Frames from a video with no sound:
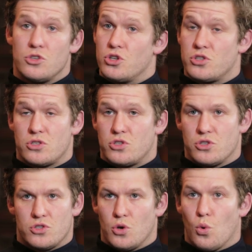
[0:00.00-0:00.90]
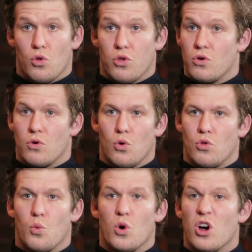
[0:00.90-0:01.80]
just do all
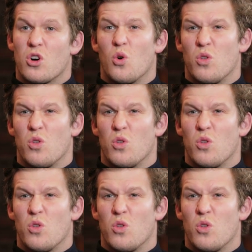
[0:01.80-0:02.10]
the work,